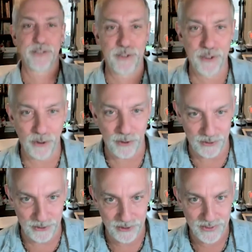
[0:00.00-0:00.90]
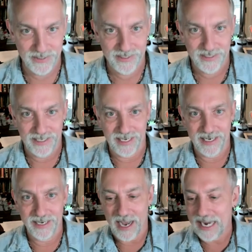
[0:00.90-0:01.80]
a jolt
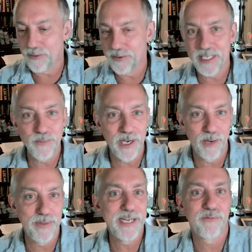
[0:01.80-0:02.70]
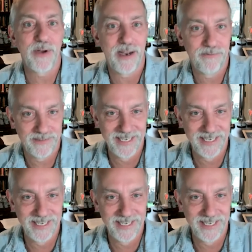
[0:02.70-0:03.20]
and i will need to be on page five